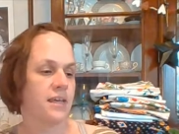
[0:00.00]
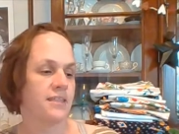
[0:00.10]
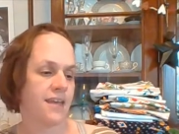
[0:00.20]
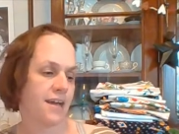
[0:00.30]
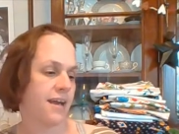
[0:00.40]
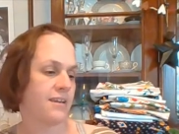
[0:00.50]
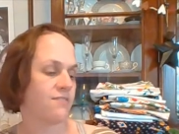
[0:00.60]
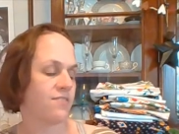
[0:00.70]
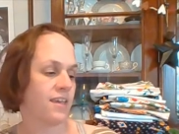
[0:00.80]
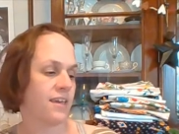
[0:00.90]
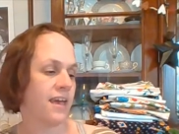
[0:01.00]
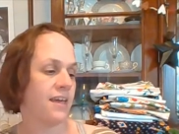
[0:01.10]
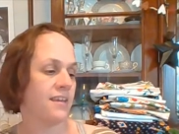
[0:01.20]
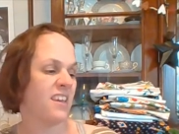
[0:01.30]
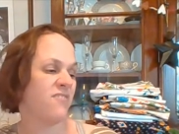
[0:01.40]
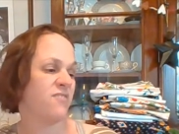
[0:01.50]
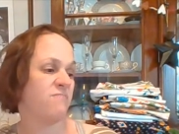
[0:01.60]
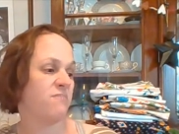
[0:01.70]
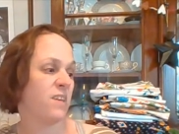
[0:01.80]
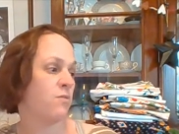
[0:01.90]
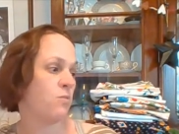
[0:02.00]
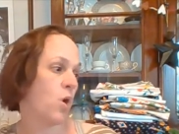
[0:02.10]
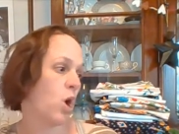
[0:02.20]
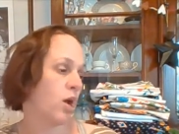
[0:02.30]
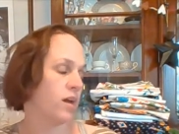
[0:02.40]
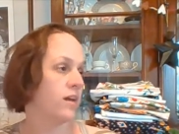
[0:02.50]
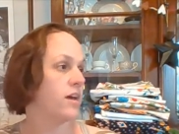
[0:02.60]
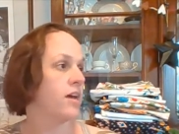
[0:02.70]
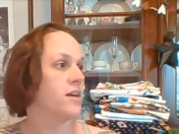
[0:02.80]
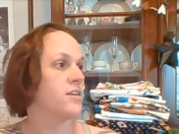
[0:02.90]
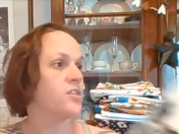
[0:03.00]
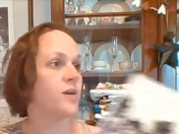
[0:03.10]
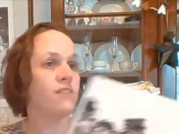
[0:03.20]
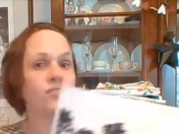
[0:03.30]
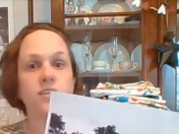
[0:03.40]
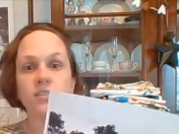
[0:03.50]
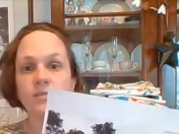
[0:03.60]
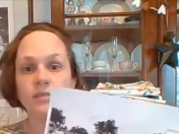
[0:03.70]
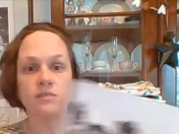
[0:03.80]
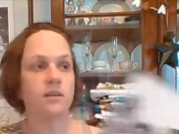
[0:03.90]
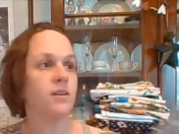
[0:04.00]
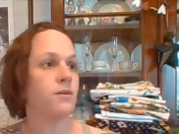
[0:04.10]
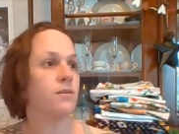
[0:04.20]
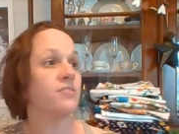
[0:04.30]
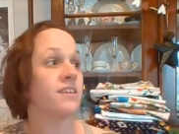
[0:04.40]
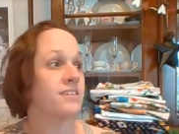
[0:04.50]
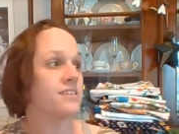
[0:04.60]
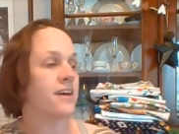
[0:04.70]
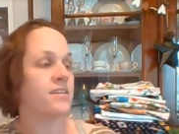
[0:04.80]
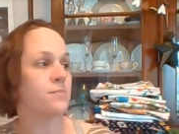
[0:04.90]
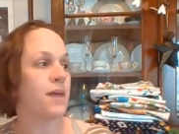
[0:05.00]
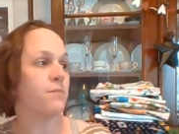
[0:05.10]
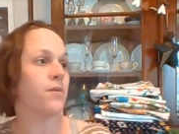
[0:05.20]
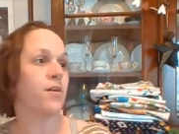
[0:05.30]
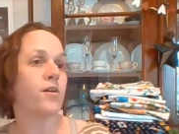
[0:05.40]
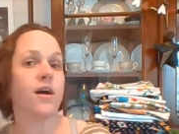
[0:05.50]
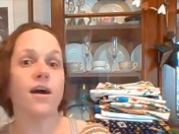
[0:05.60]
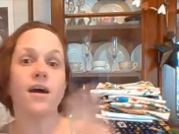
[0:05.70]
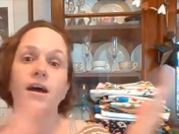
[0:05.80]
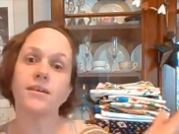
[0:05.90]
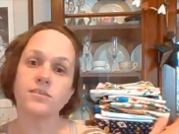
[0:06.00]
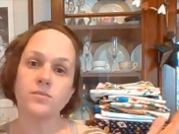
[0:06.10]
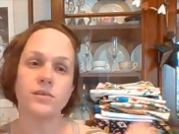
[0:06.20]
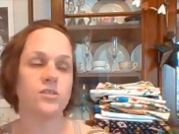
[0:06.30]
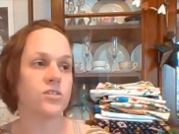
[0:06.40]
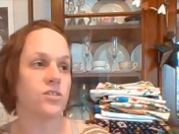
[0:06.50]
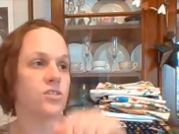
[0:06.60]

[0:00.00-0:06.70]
That kind of thing. And if it would work. So after I do it on about this size paper, I switched